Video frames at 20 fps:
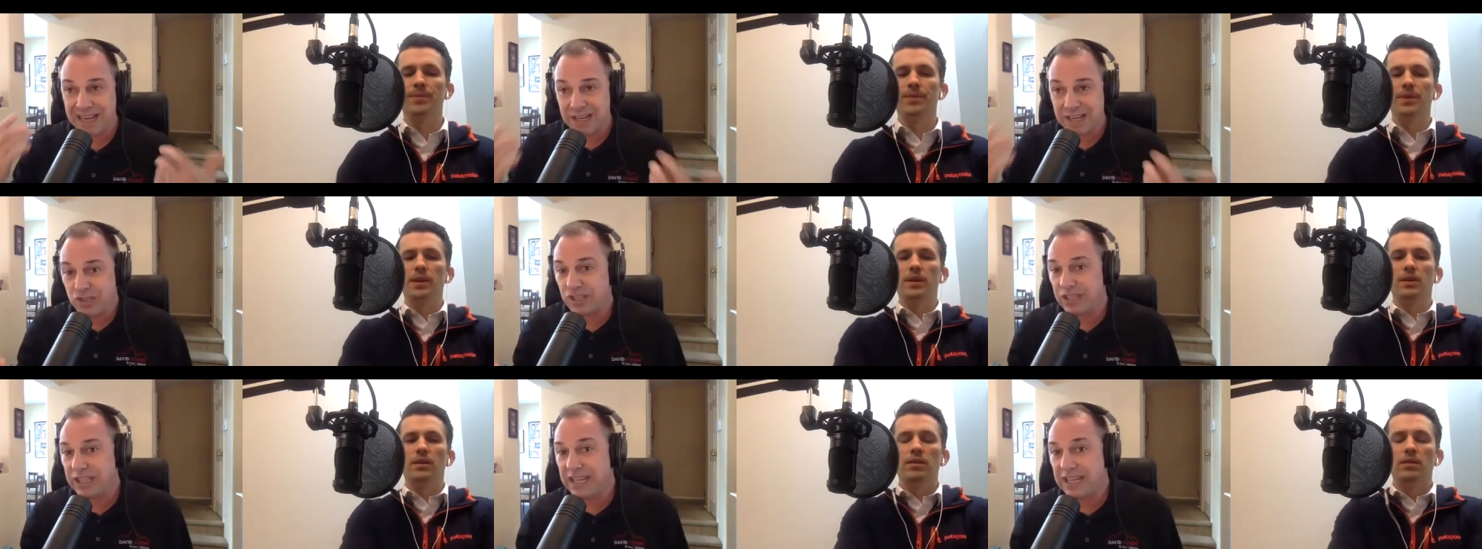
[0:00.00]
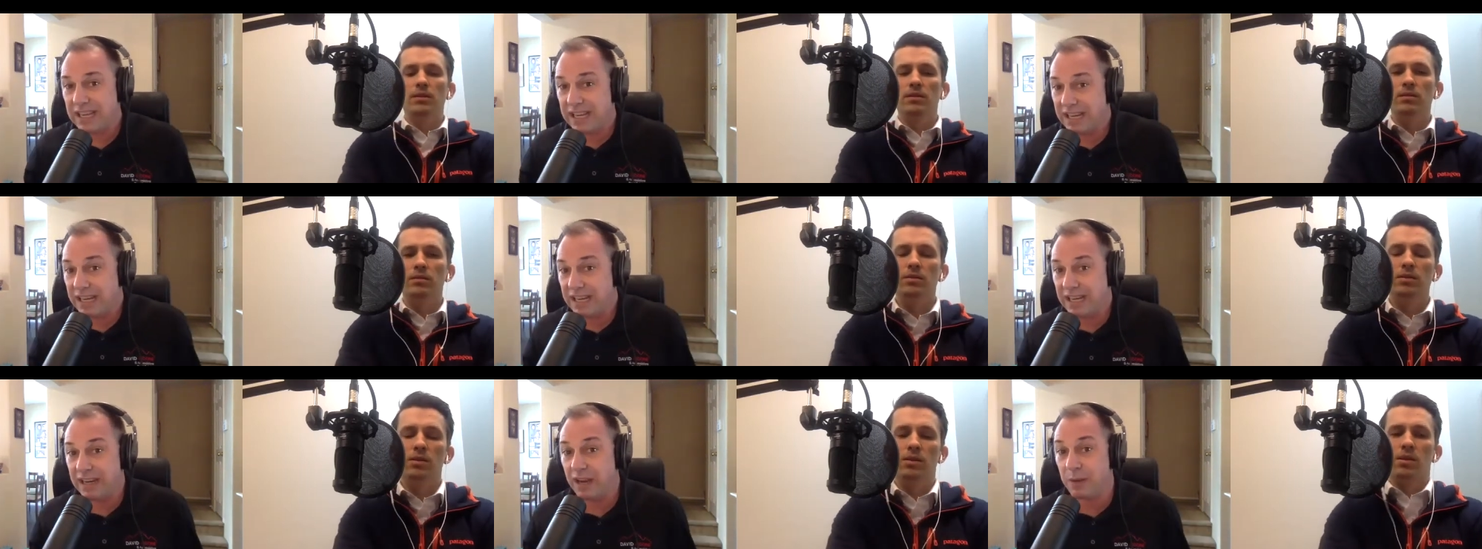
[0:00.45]
Speaker 1: potentially
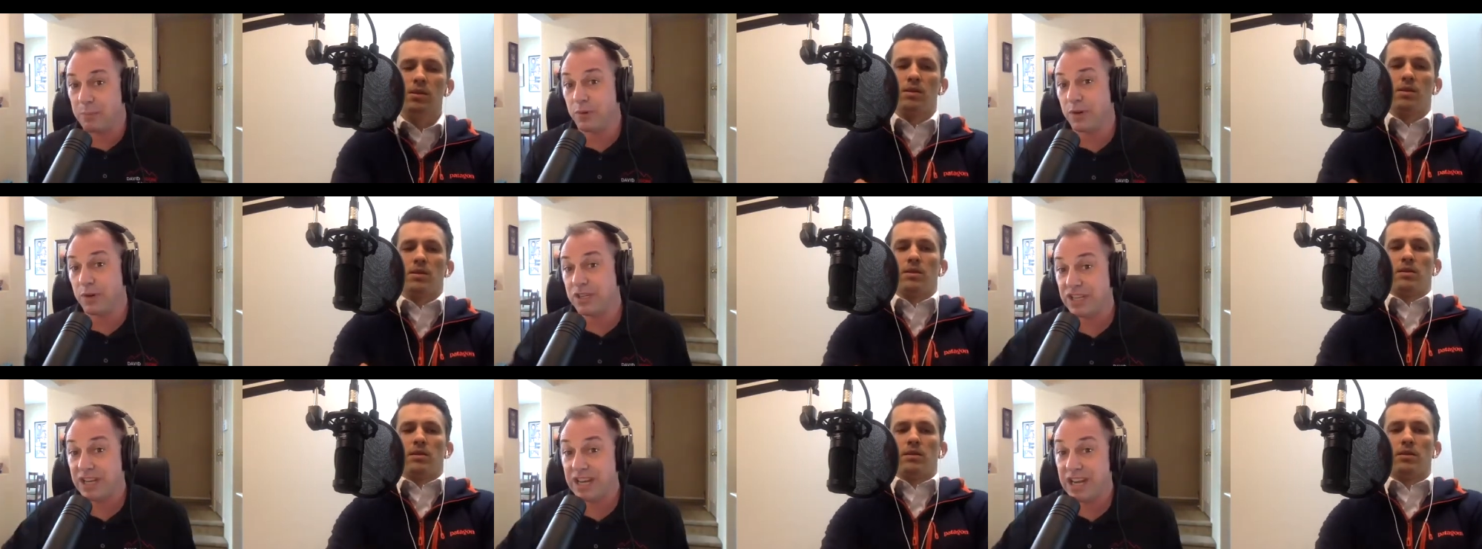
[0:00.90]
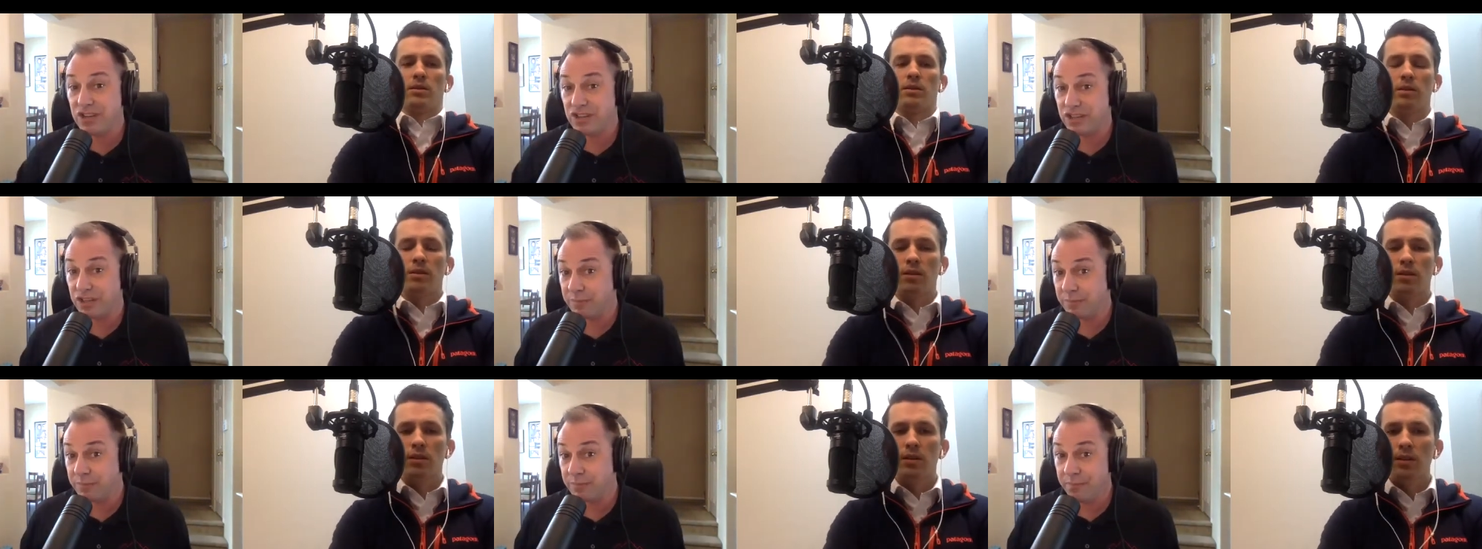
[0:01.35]
getting
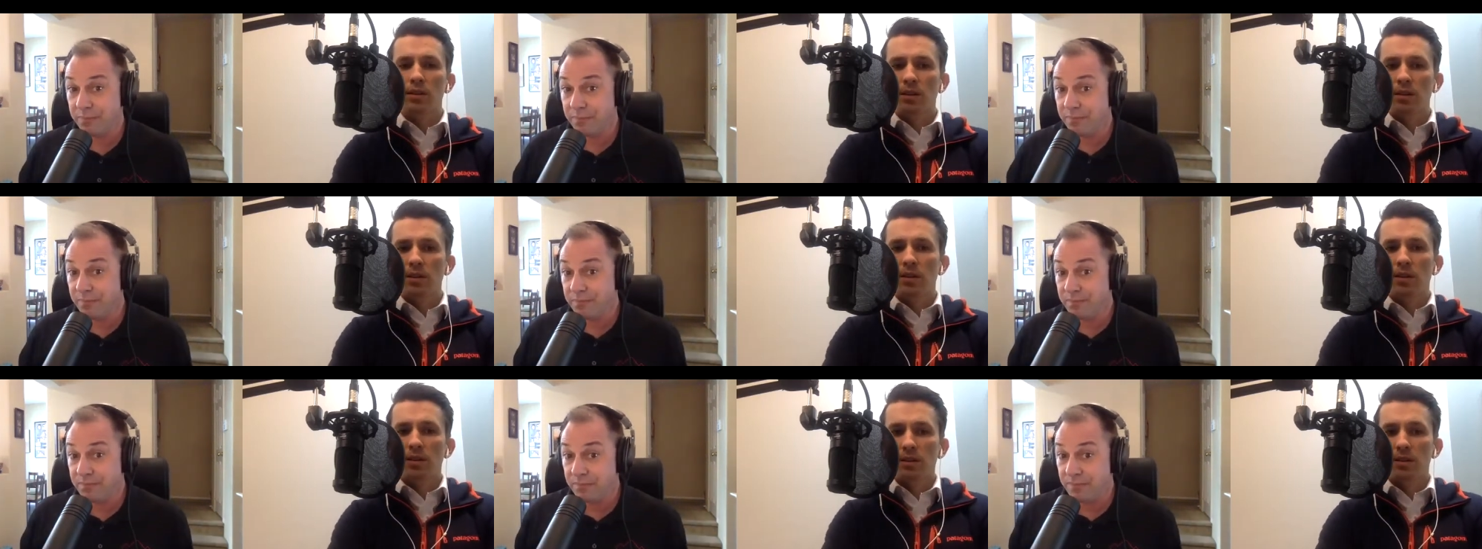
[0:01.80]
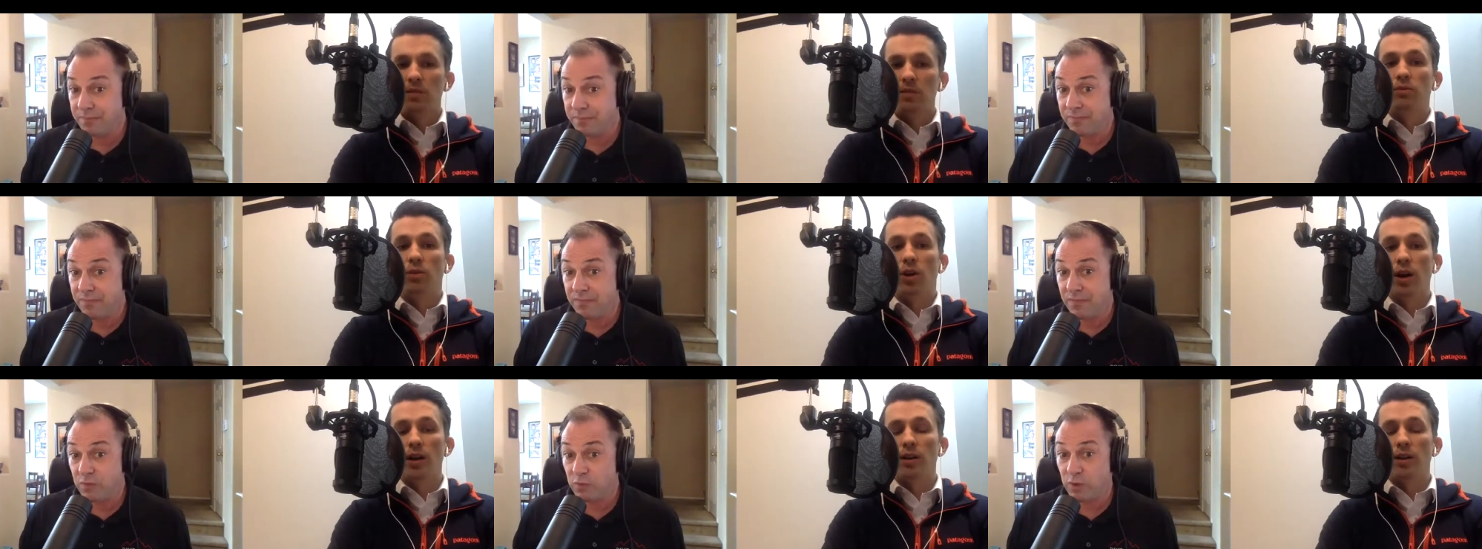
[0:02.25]
appreciation.
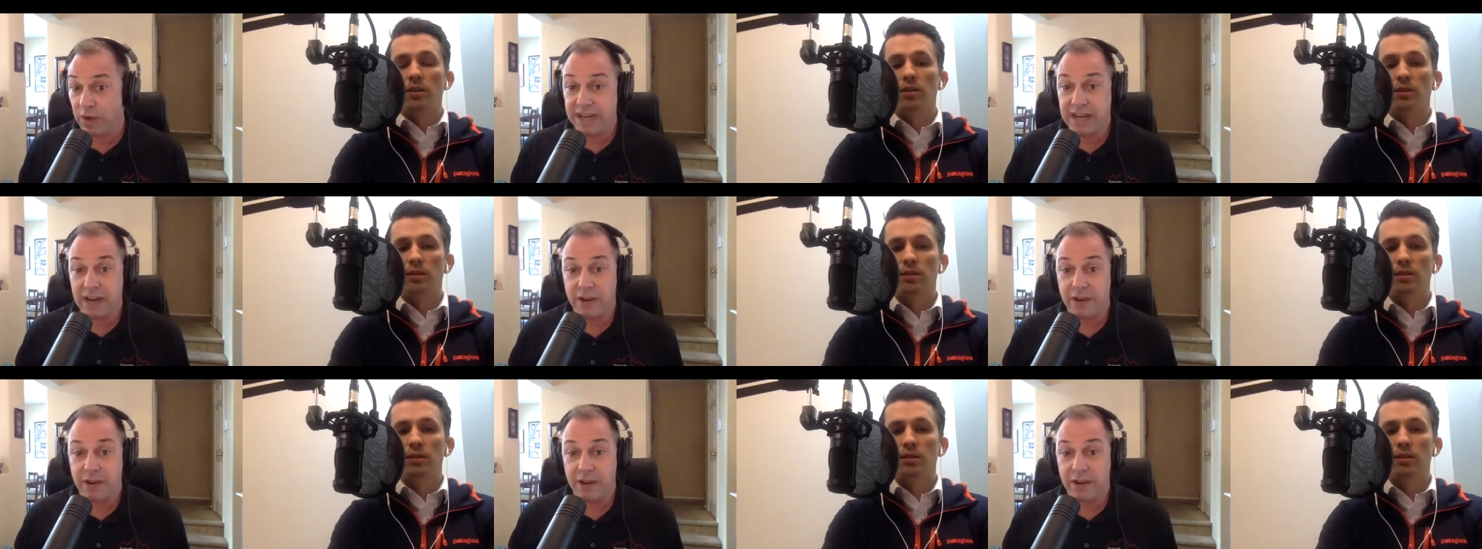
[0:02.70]
Right. Right.